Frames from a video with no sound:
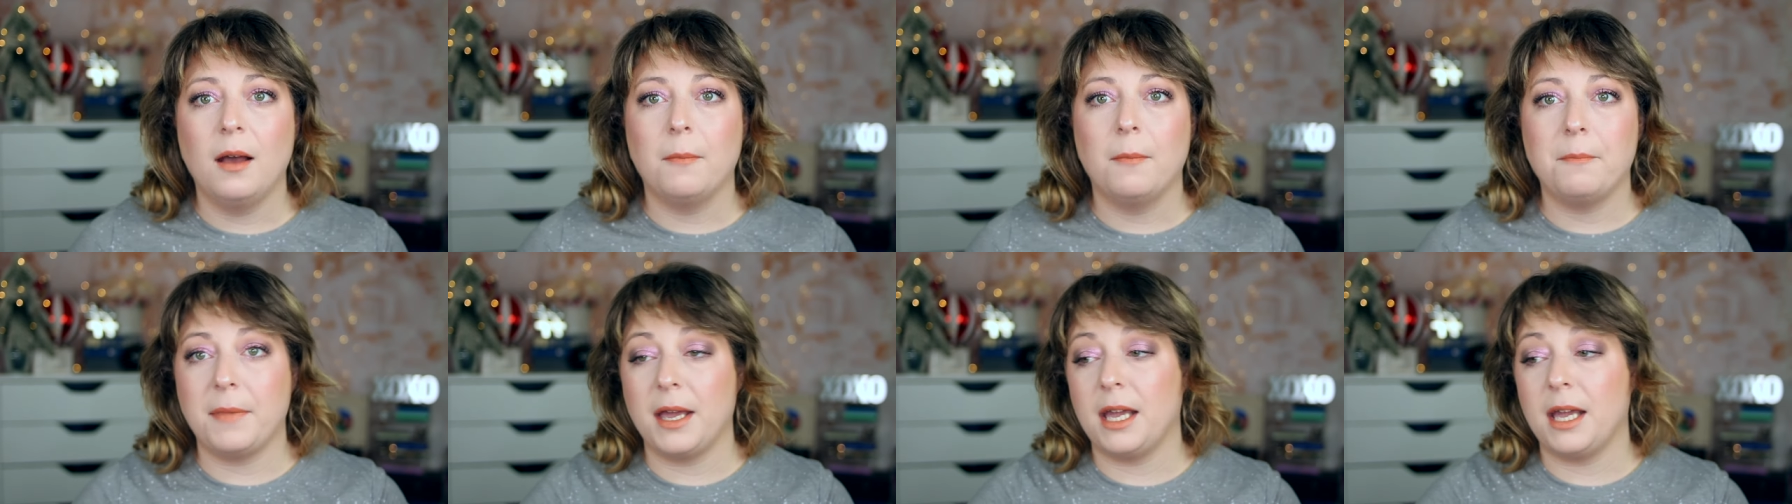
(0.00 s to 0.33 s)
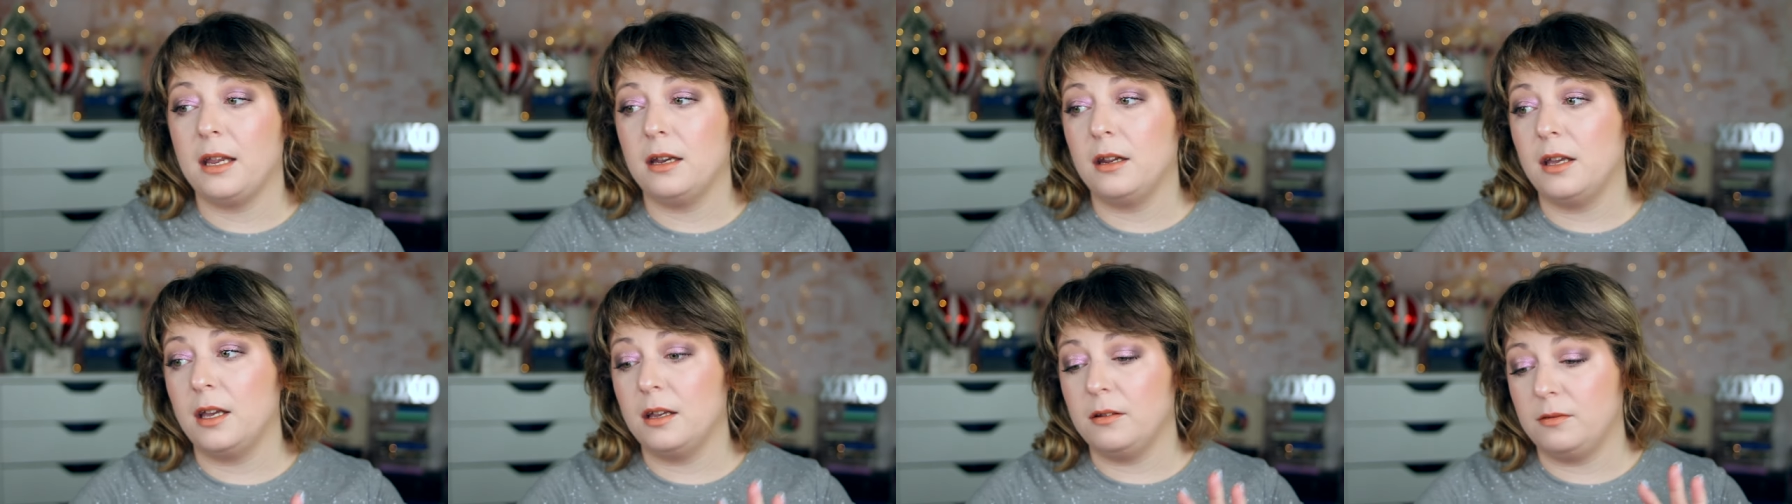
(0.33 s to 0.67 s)

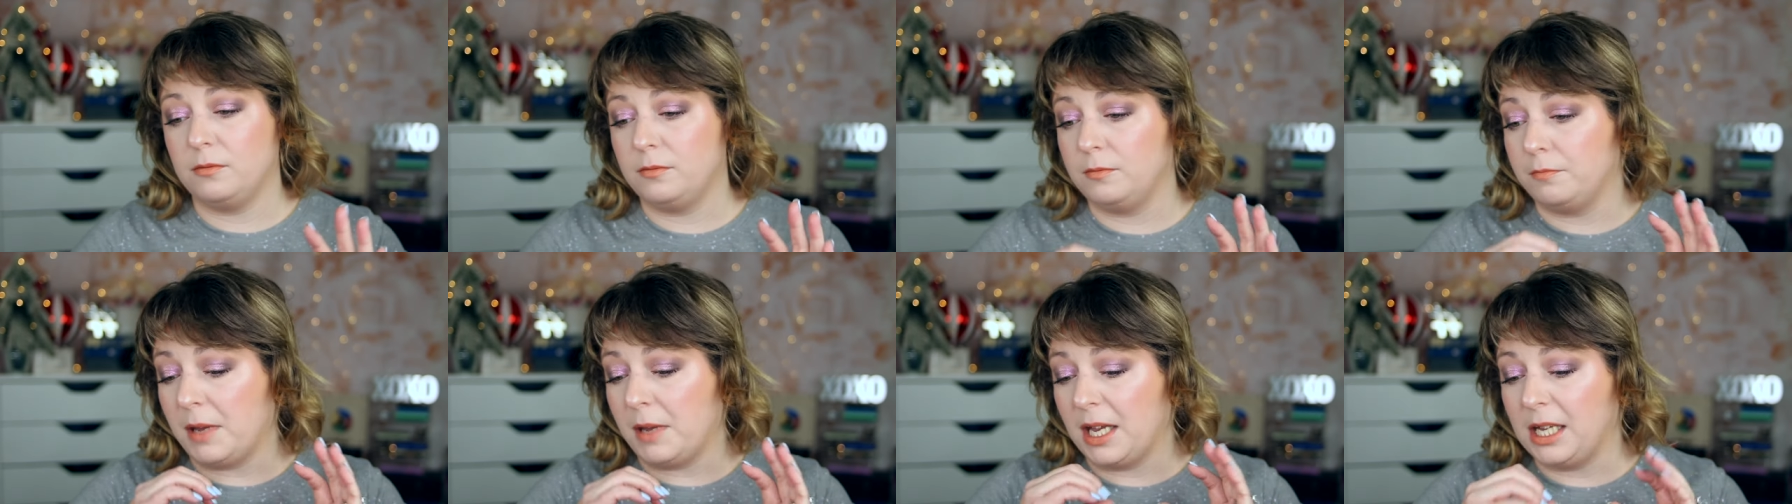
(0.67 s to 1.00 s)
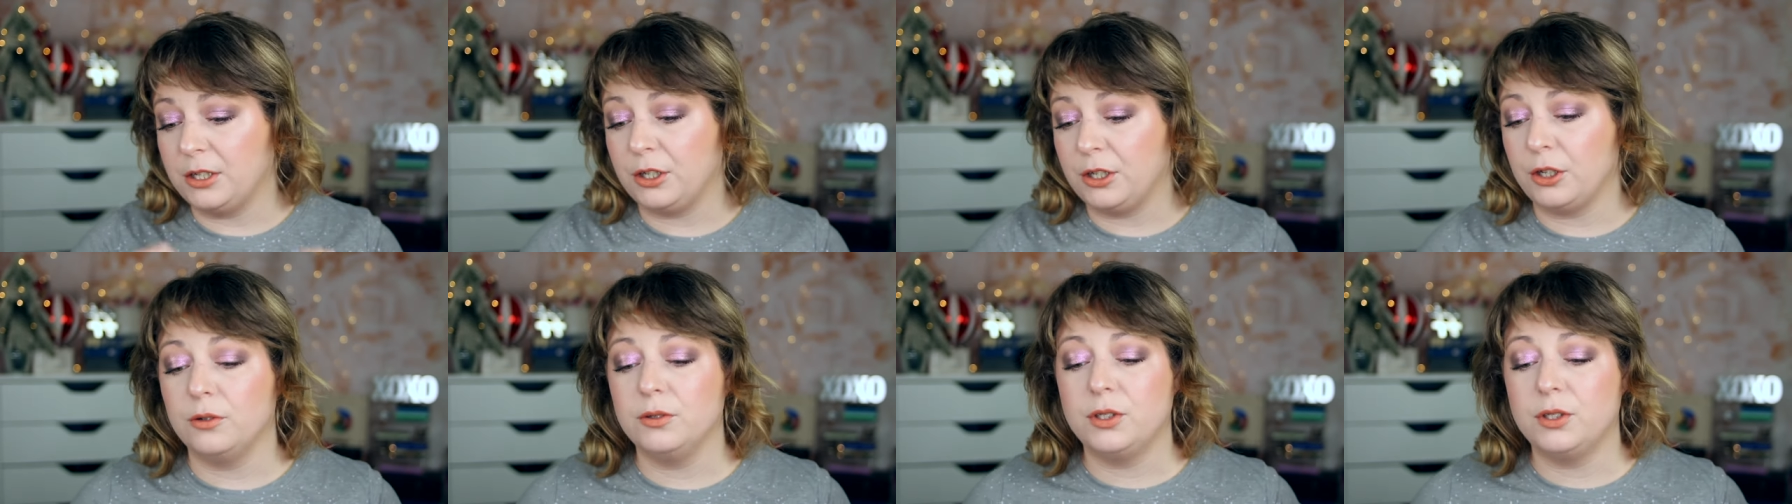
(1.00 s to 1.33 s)
made
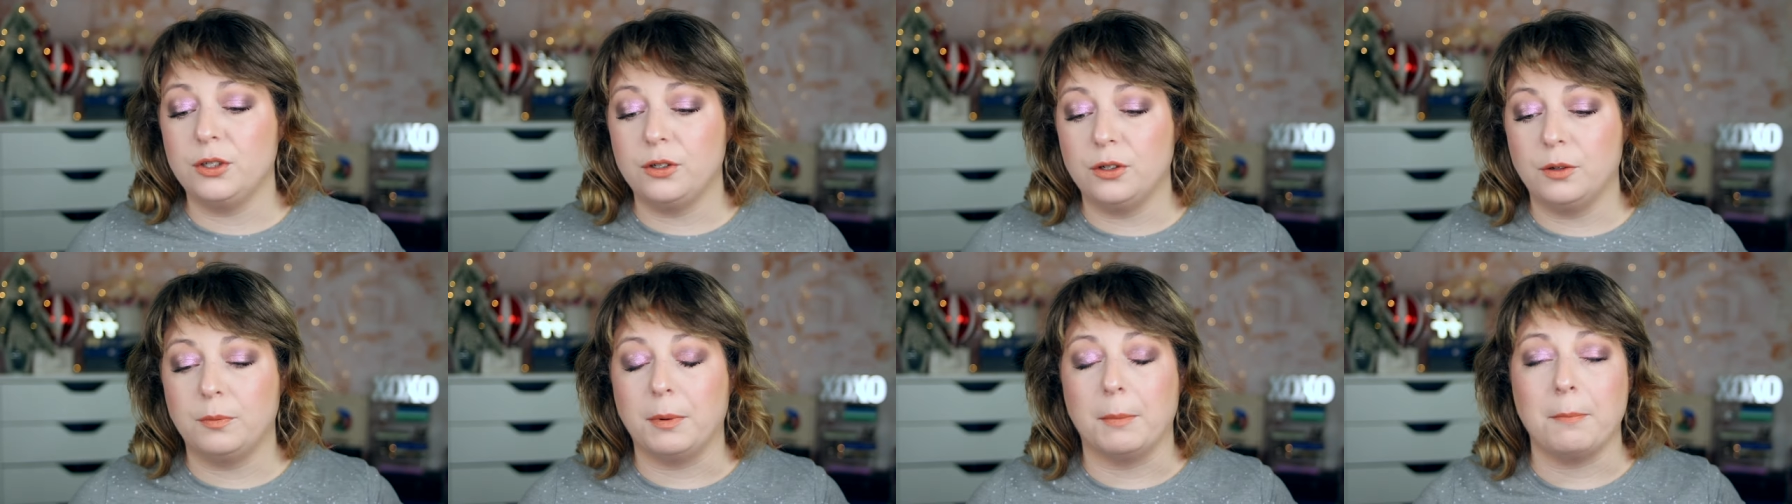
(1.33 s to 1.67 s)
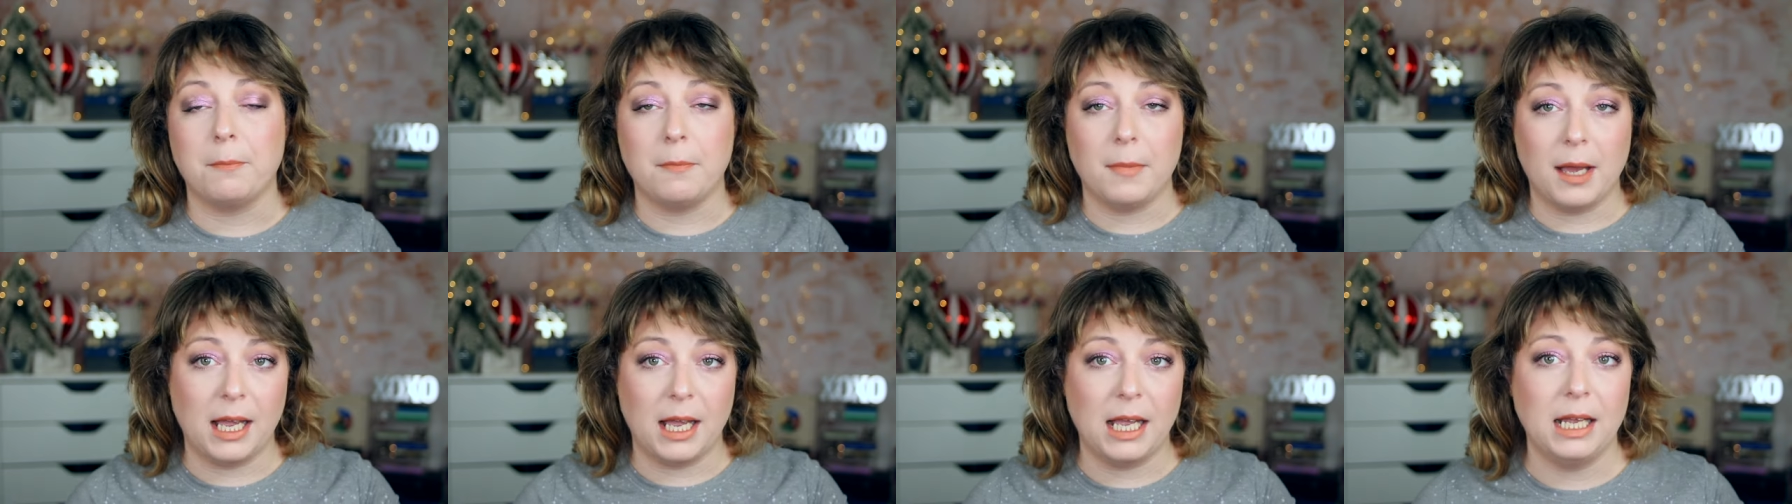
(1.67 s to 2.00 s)
made YouTube,
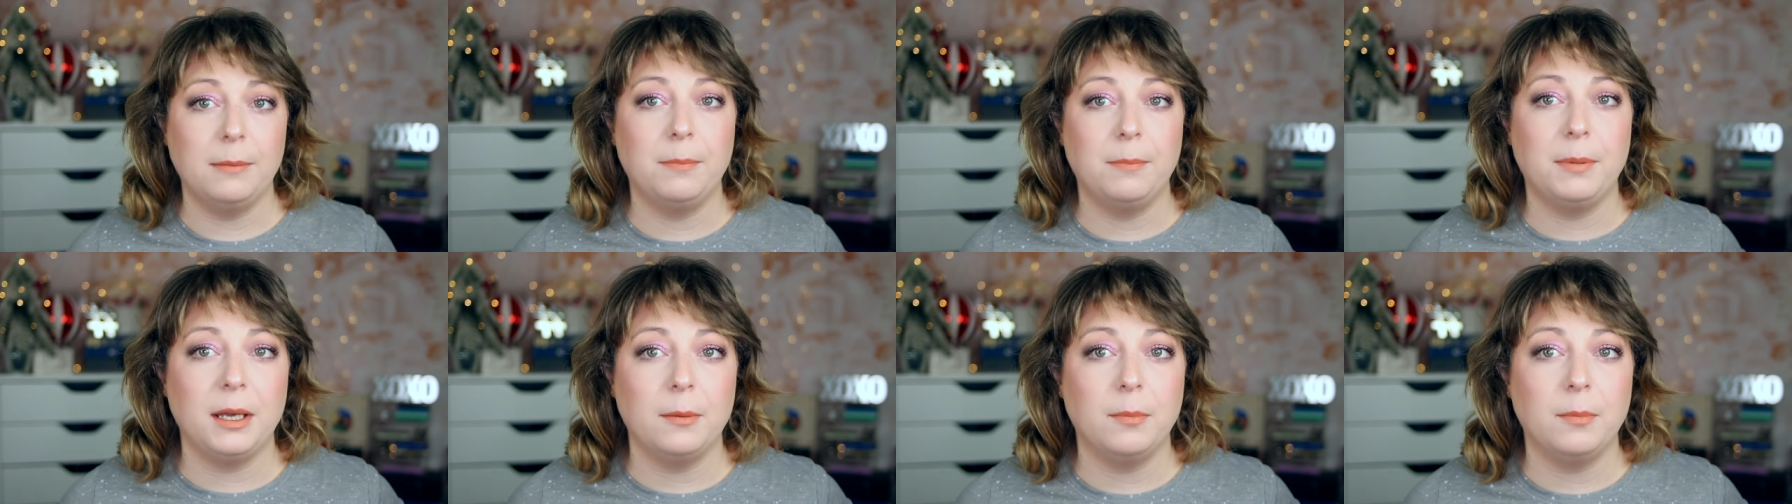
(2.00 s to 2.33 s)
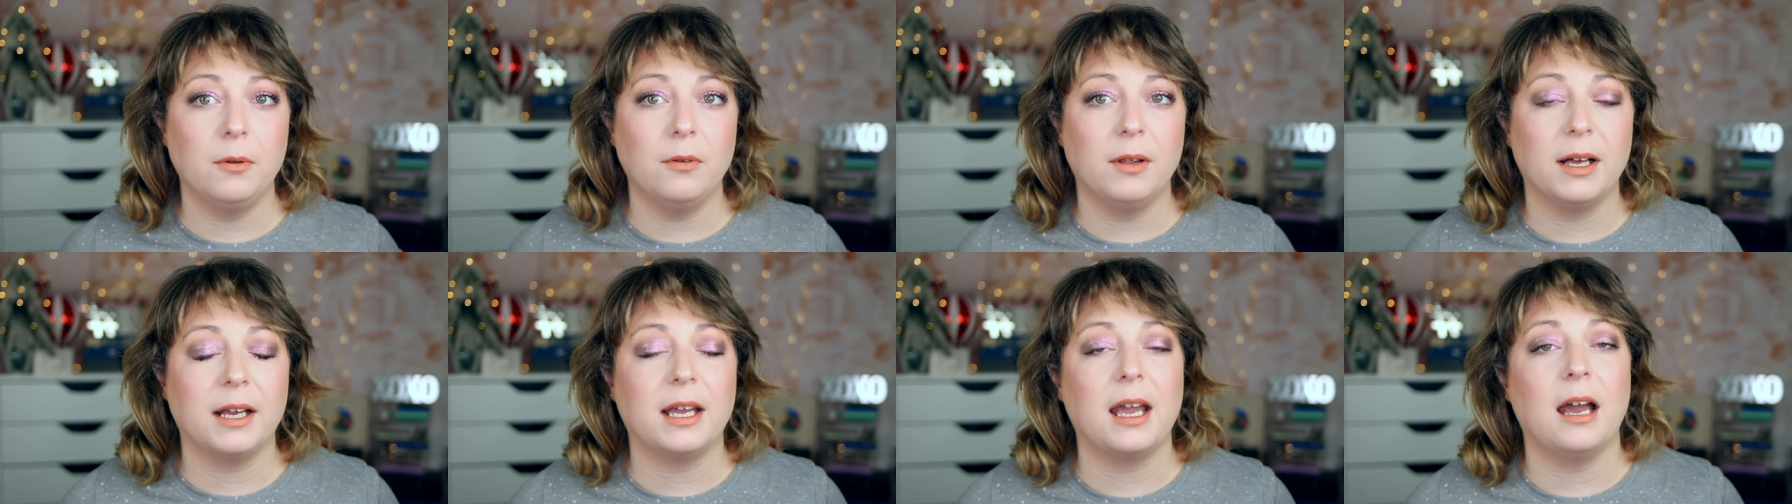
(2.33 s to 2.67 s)
made
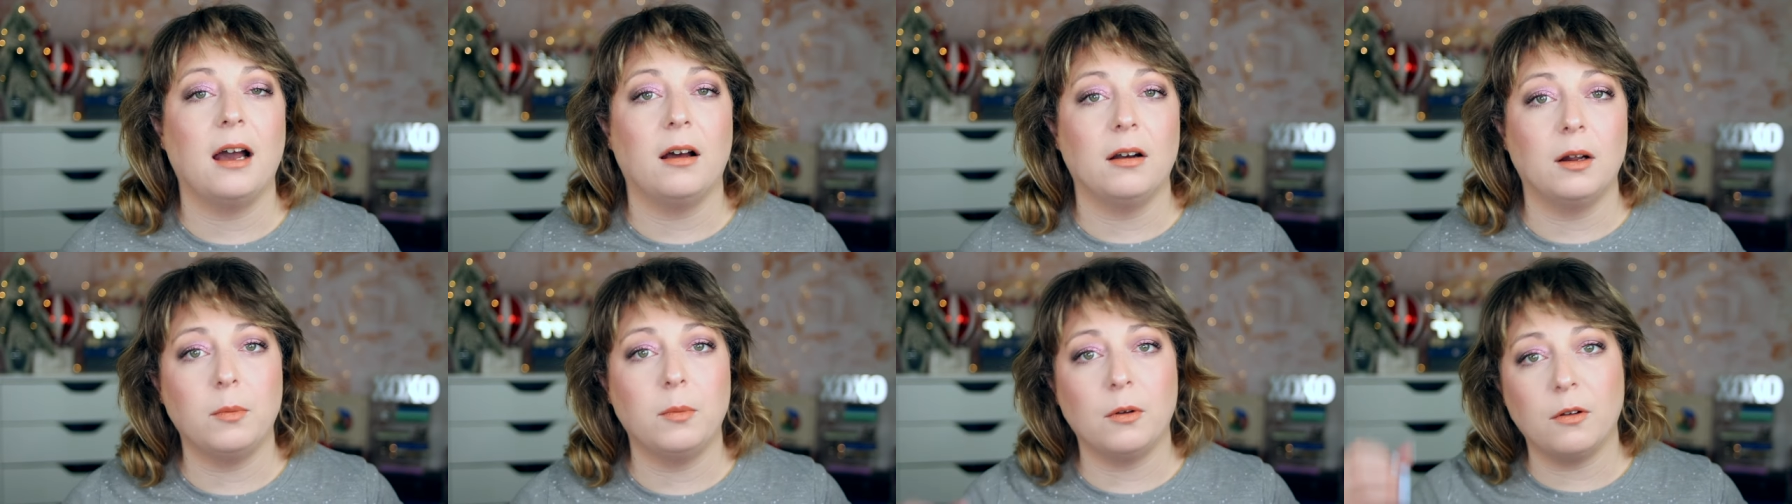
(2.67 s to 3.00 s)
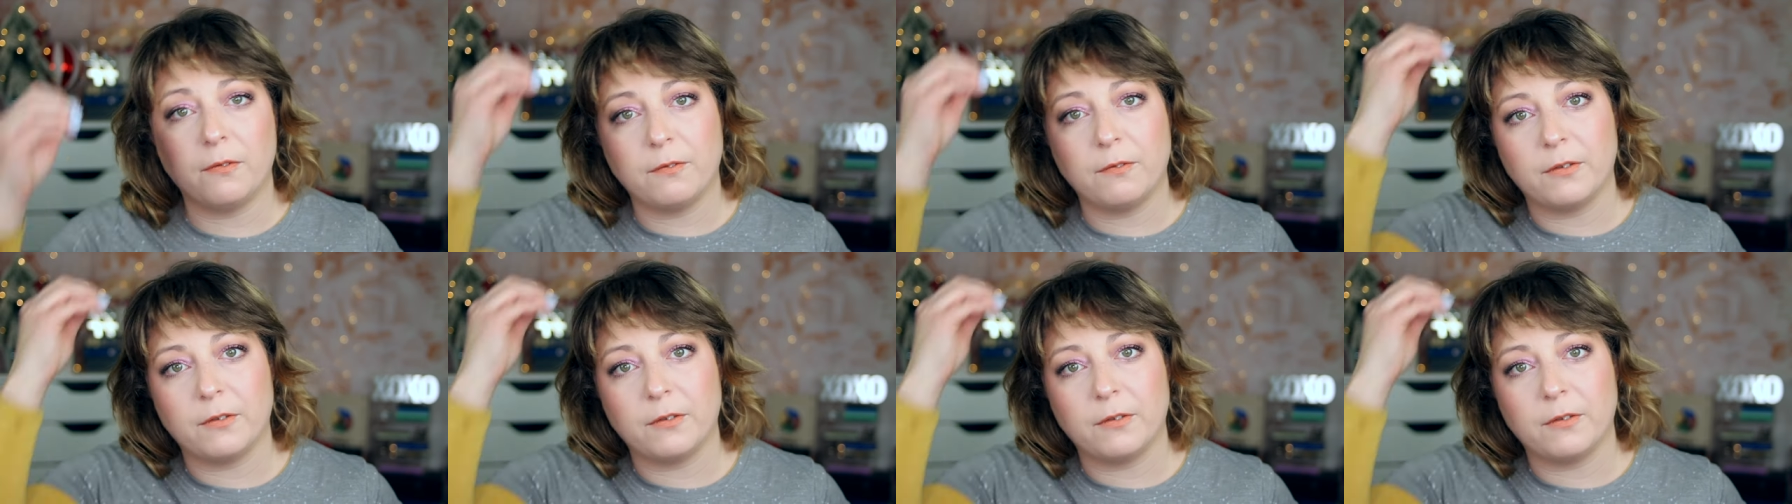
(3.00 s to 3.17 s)
people accountable